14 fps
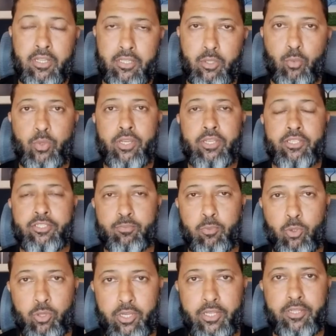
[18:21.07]
And the way he's
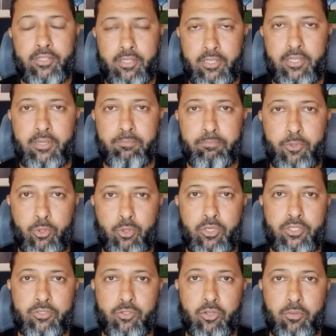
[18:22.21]
bowling, uh, you
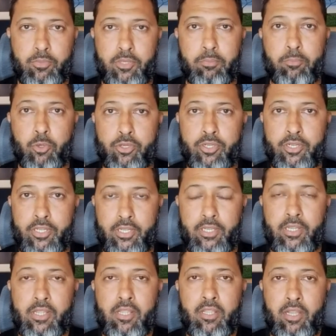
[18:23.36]
know, it's going to be important day
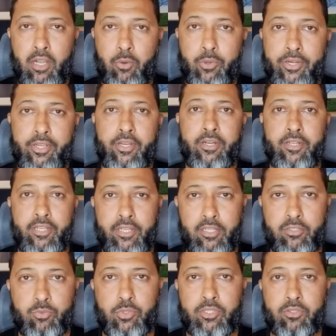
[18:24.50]
how India
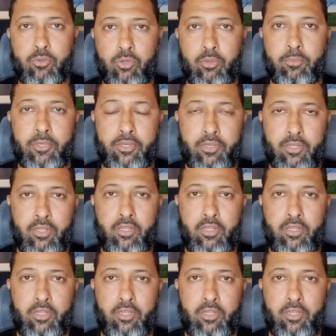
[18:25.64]
deals with Kuhnemann.